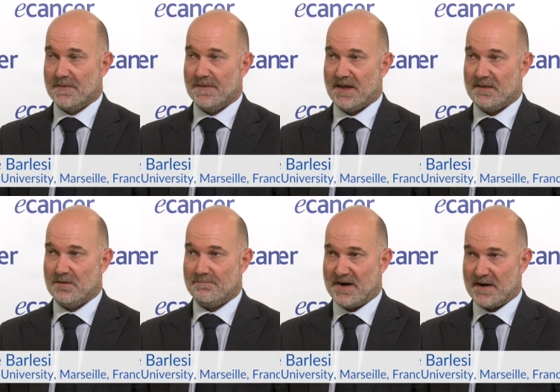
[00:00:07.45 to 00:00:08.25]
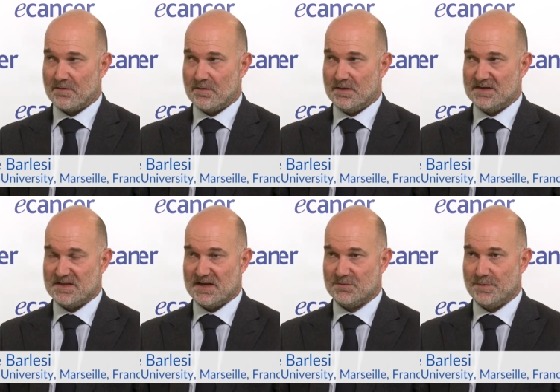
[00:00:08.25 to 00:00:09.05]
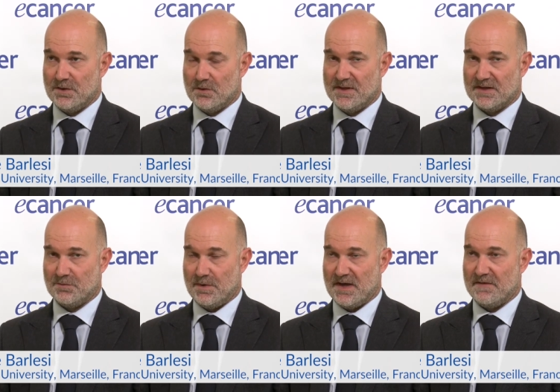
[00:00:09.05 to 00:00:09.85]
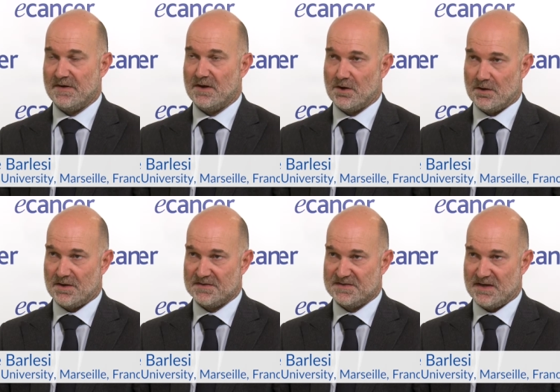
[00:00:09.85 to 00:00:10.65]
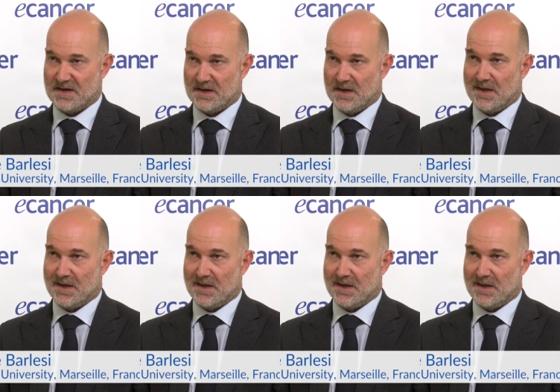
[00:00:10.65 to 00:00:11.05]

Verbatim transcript: Then the background is that we know that we have in lung cancer